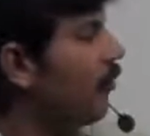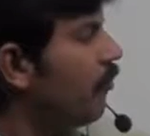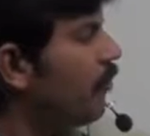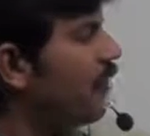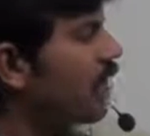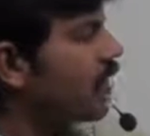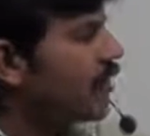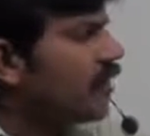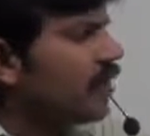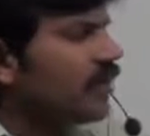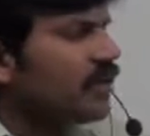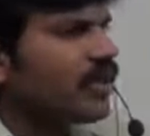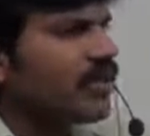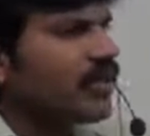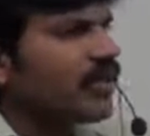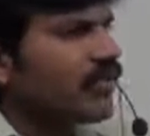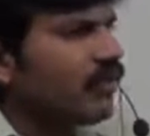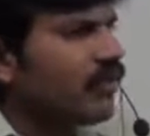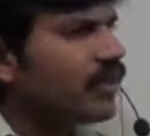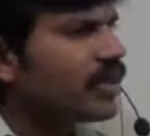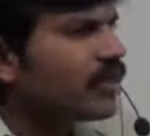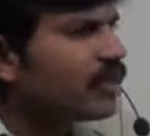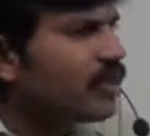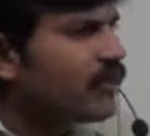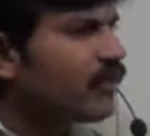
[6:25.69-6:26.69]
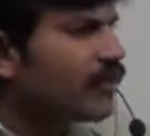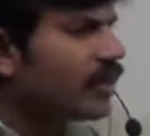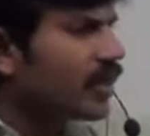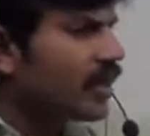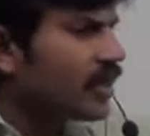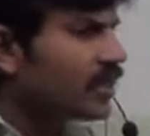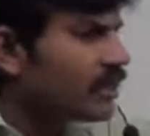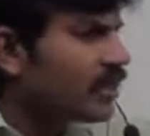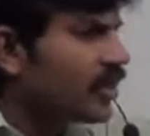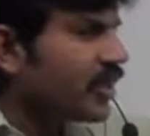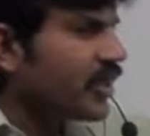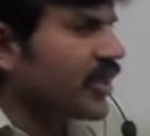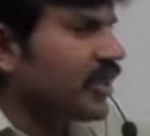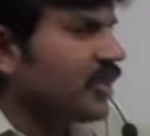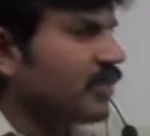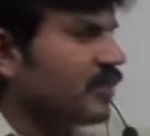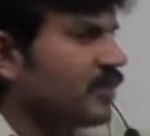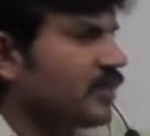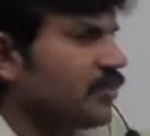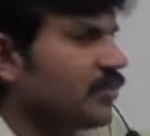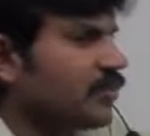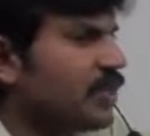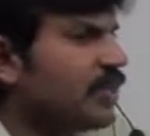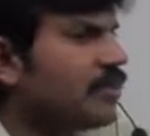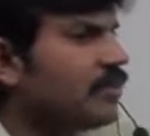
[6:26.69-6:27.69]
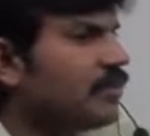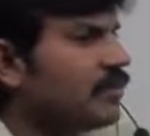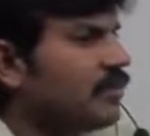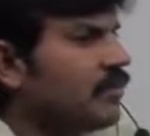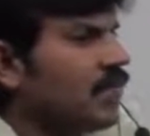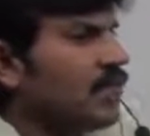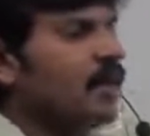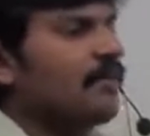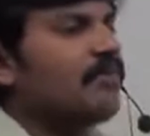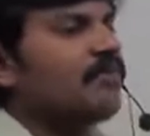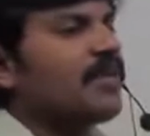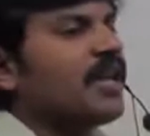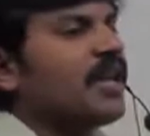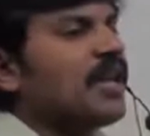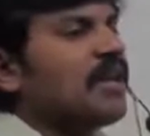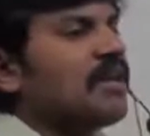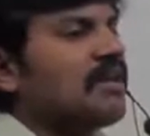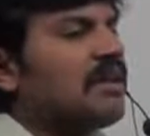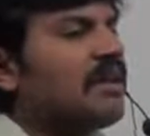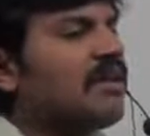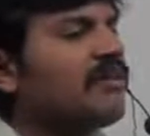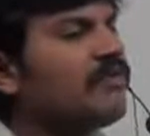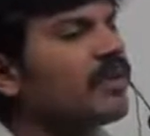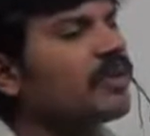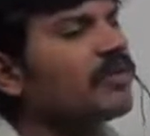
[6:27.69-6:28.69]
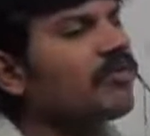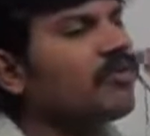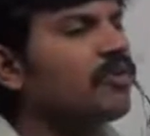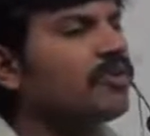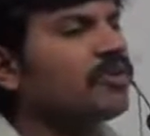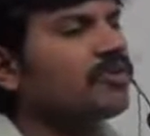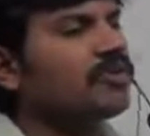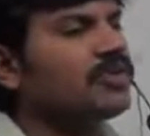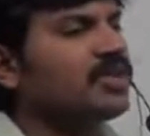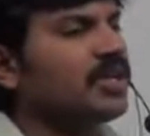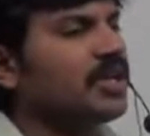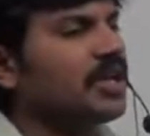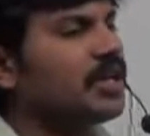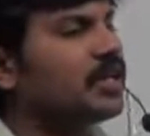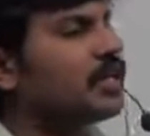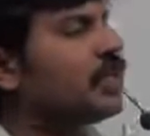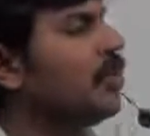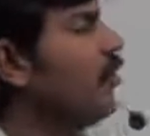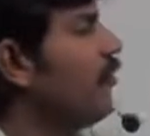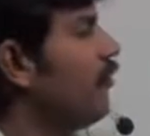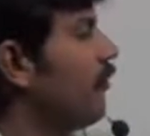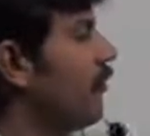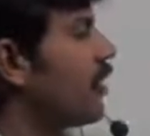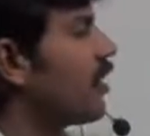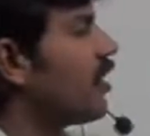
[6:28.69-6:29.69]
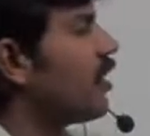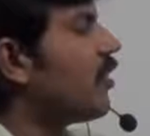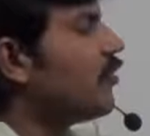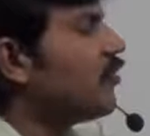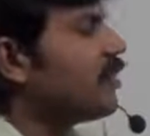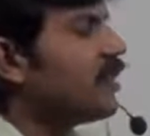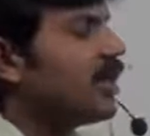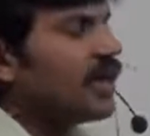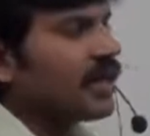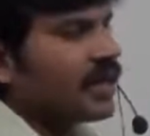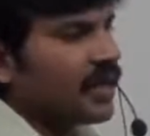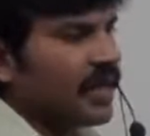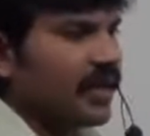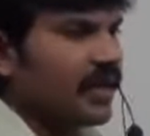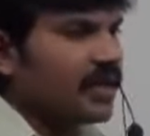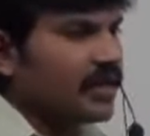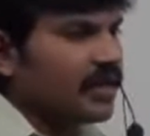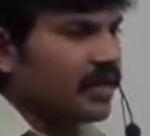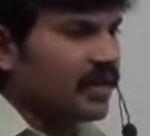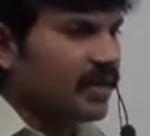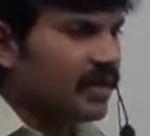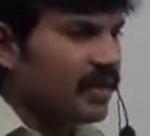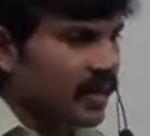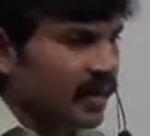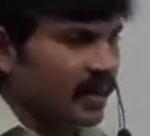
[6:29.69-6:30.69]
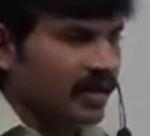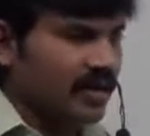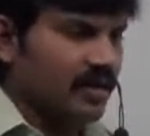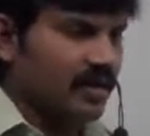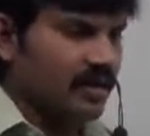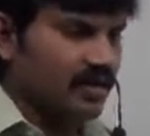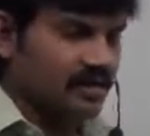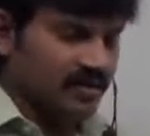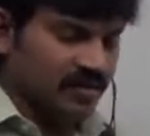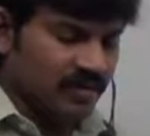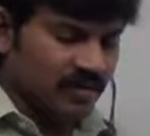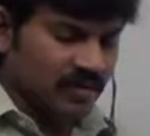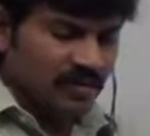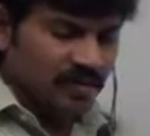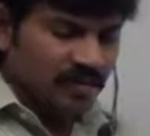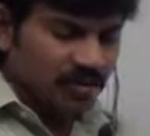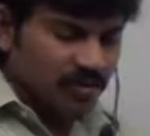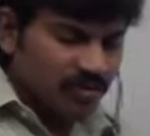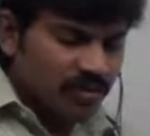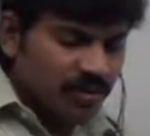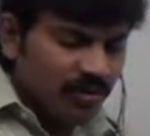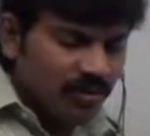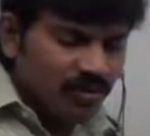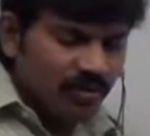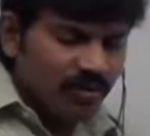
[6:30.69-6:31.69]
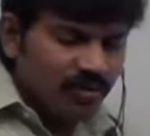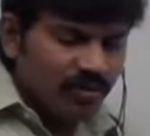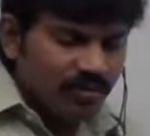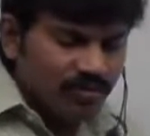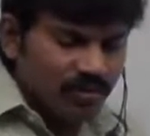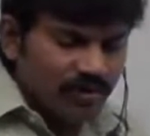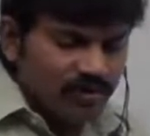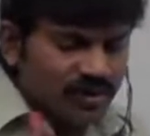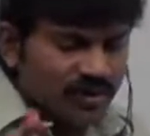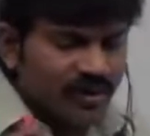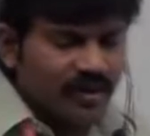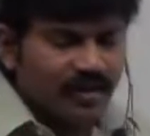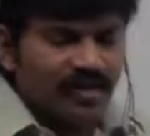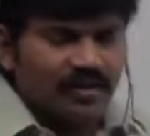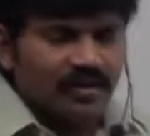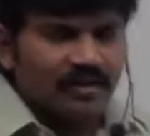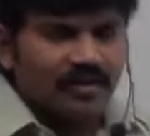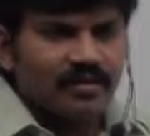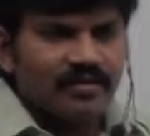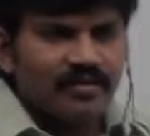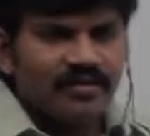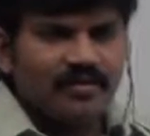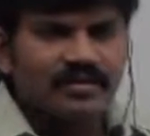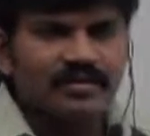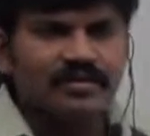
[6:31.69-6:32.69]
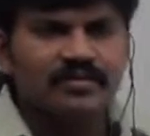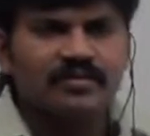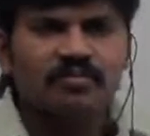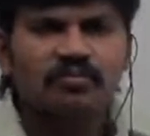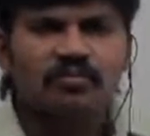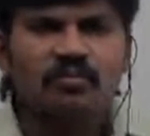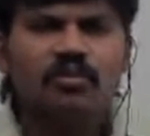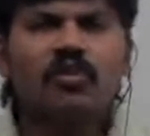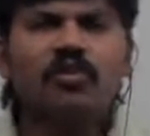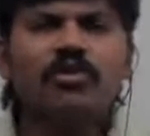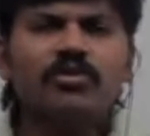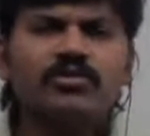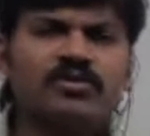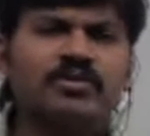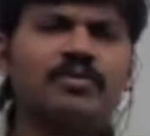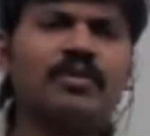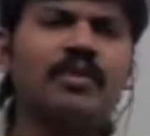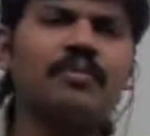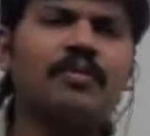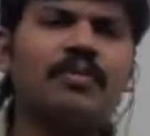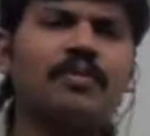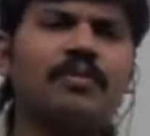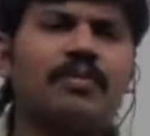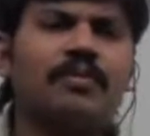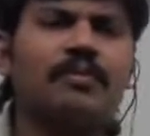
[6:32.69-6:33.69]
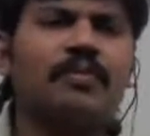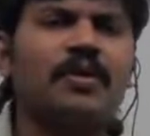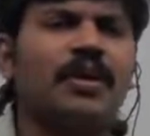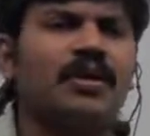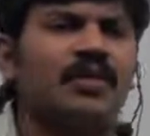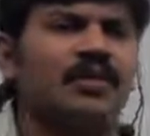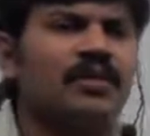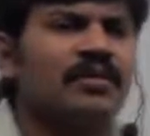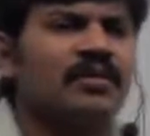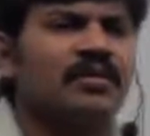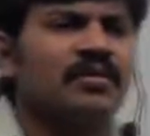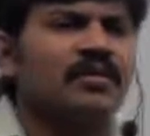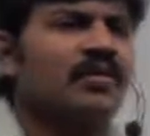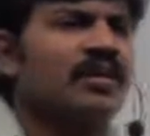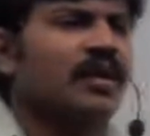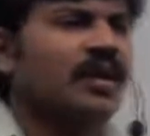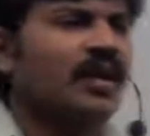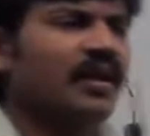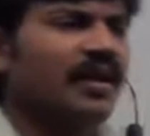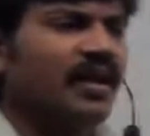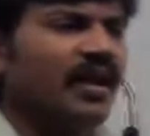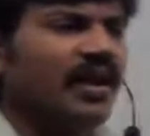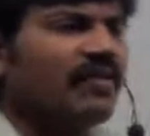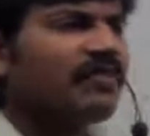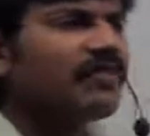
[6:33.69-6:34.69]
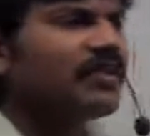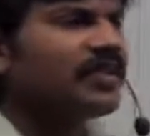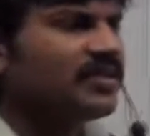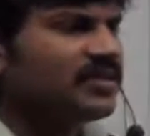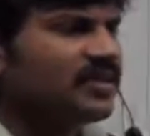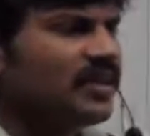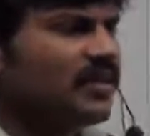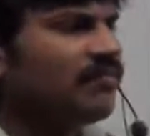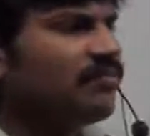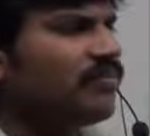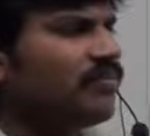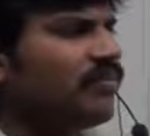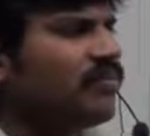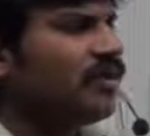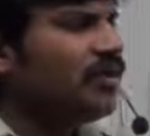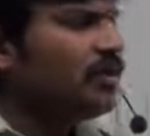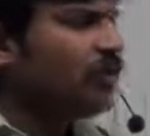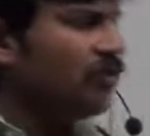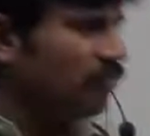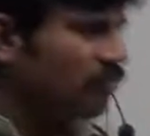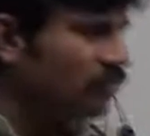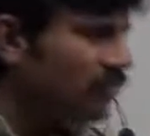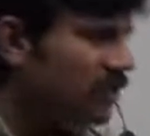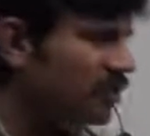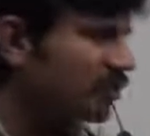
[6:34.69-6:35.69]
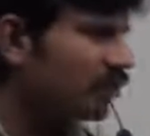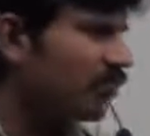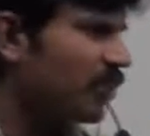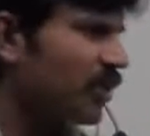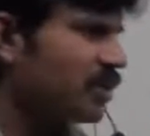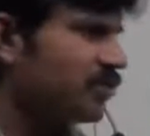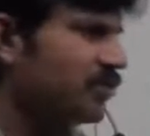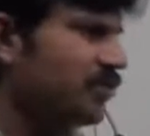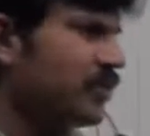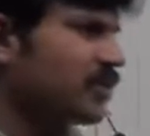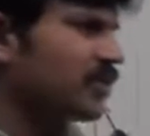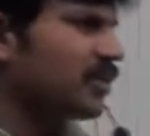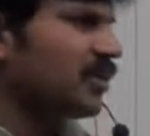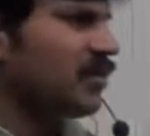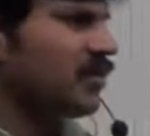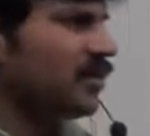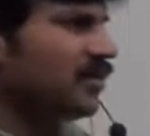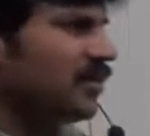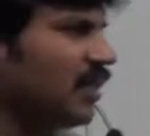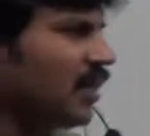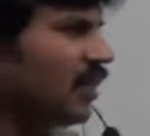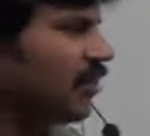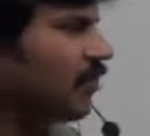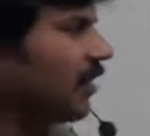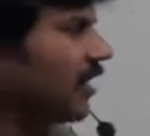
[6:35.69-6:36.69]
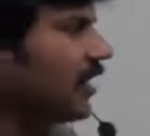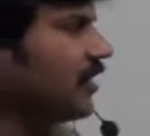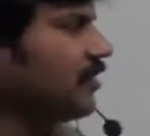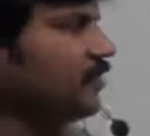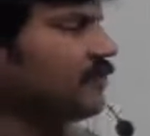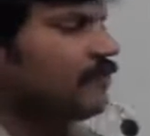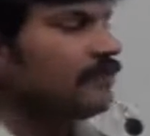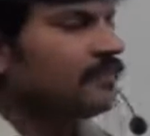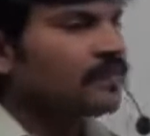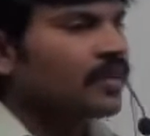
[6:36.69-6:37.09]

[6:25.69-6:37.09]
But what about unchecked exception? Compiler never going to check whether we are handling or not. So here most of the people are having some misperception in their mind.